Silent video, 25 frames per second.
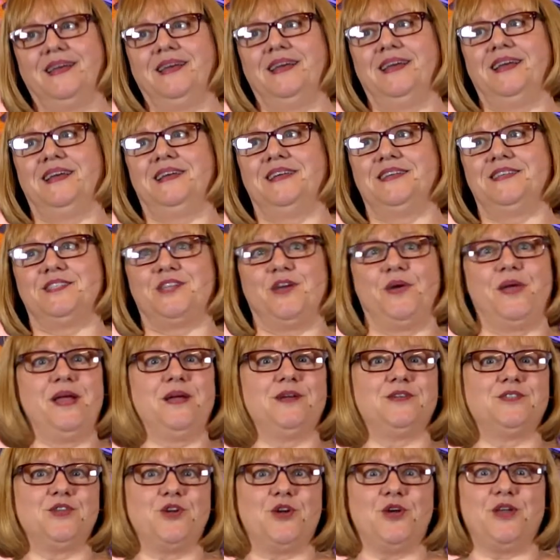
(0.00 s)
So
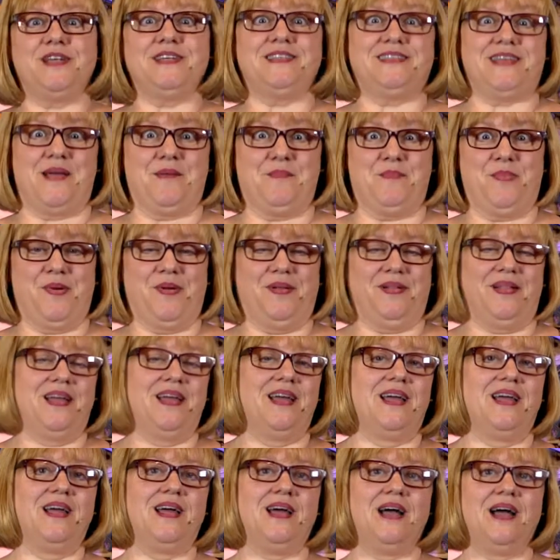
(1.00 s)
here's a good example.
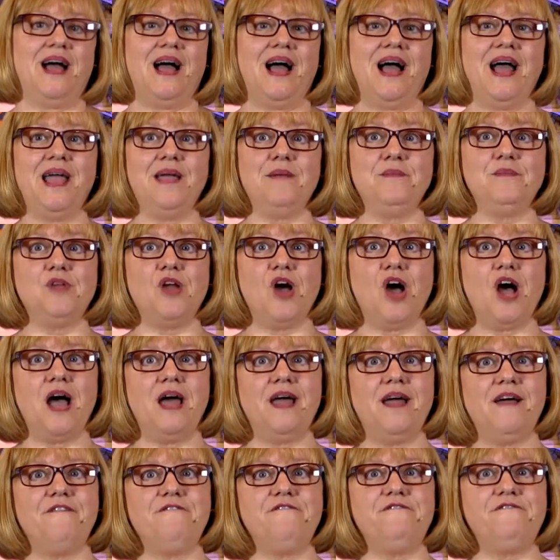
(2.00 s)
I am
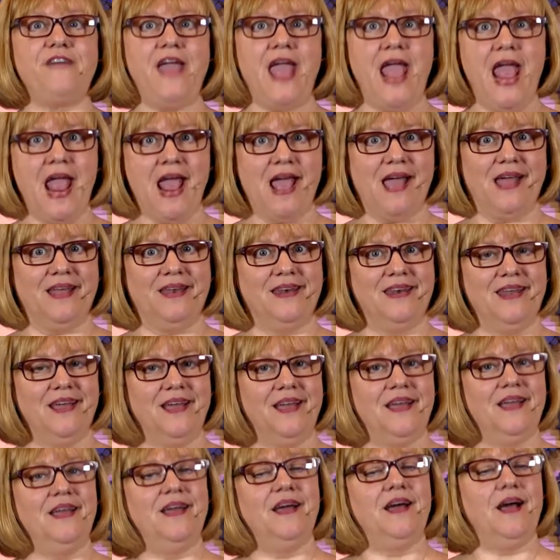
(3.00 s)
not a fan
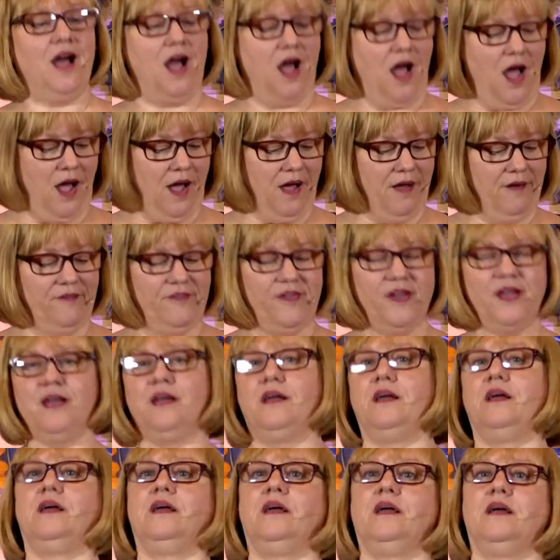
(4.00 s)
of
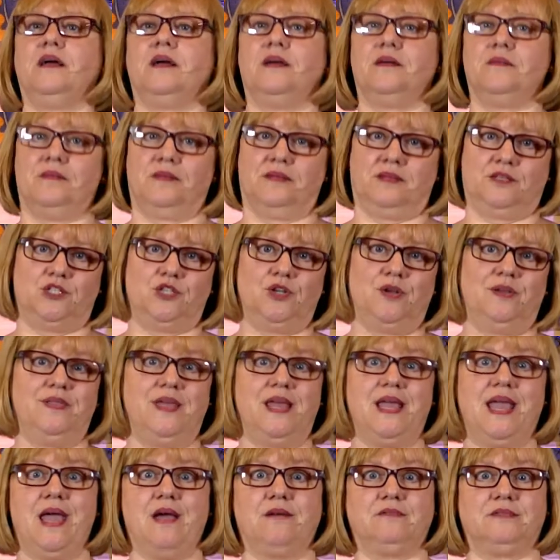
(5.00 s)
doing the
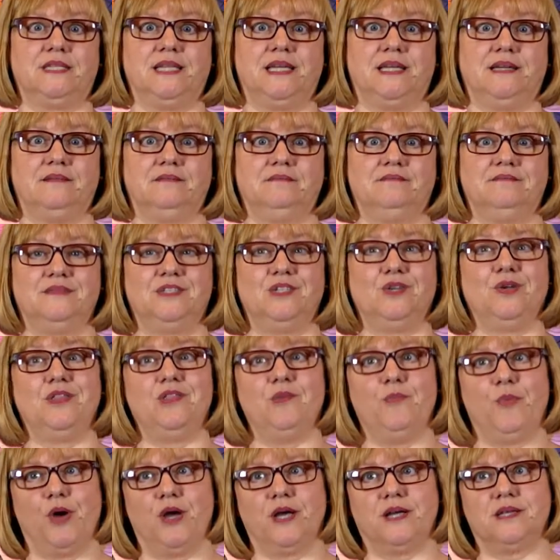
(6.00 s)
accounting, doing the
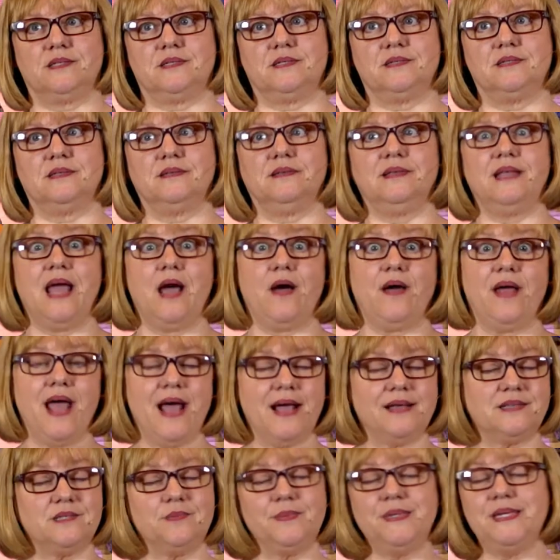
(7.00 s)
books. Now, it
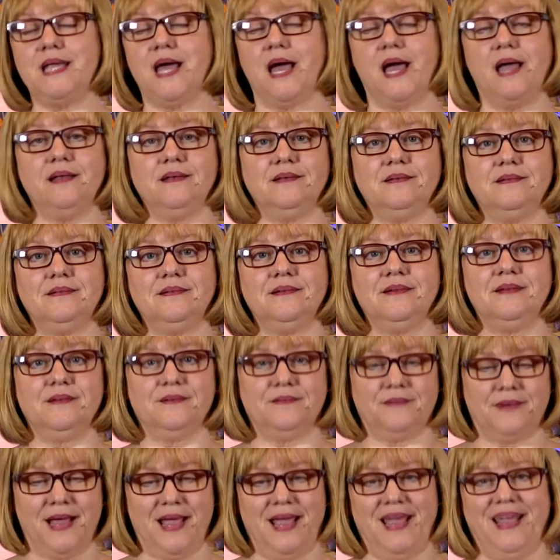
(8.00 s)
has to be done,
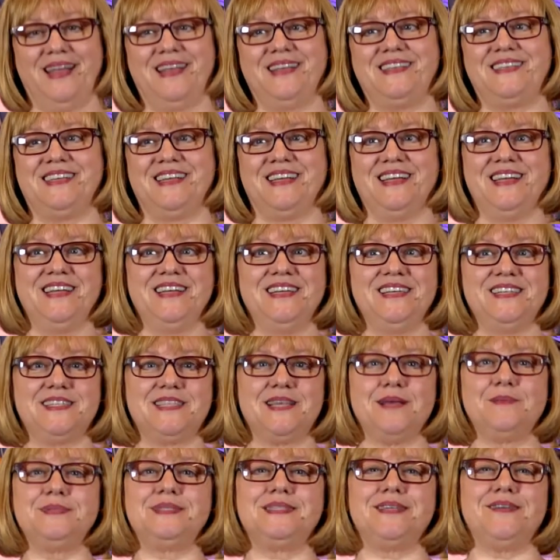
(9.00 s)
right?
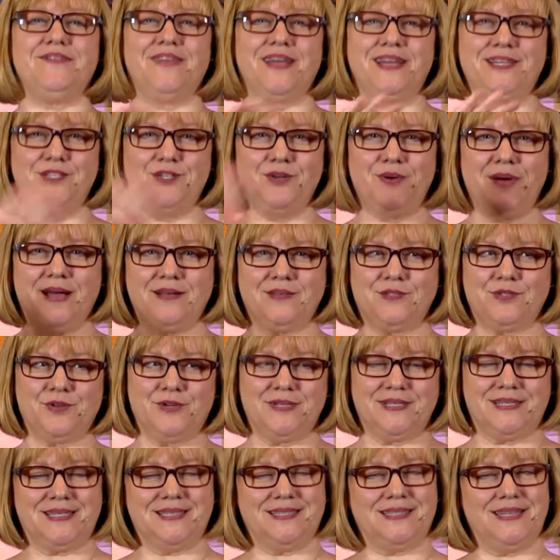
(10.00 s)
Some stuff I do
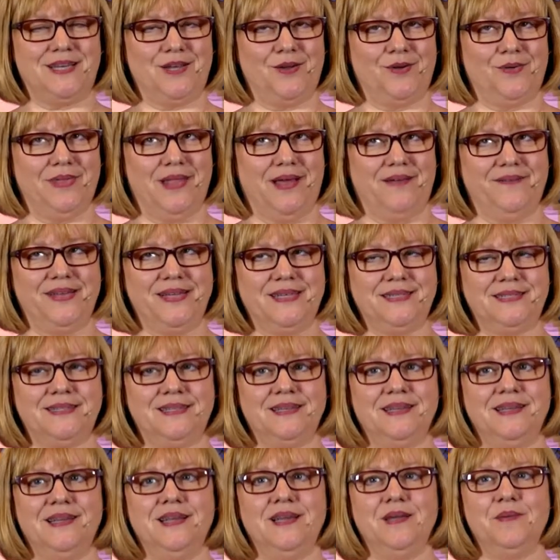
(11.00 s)
outsource because I don't love it,
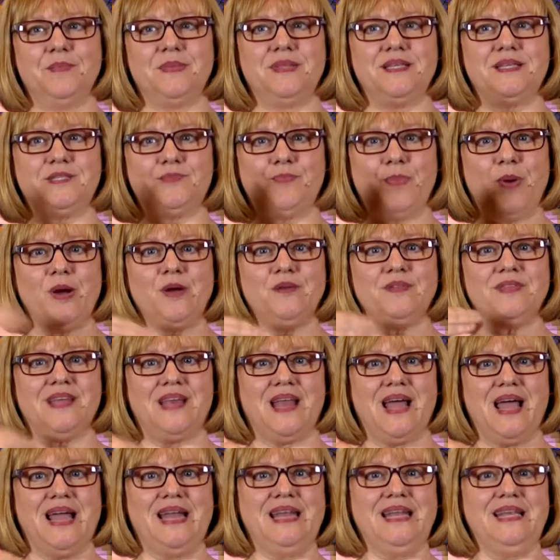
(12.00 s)
but this part that
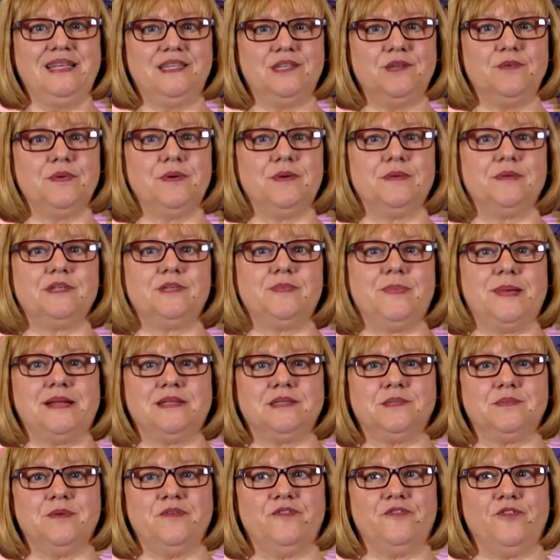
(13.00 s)
I need to be
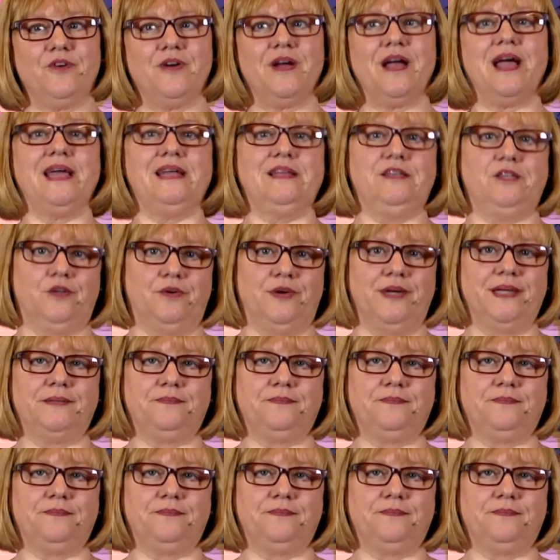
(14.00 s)
responsible for, I do it.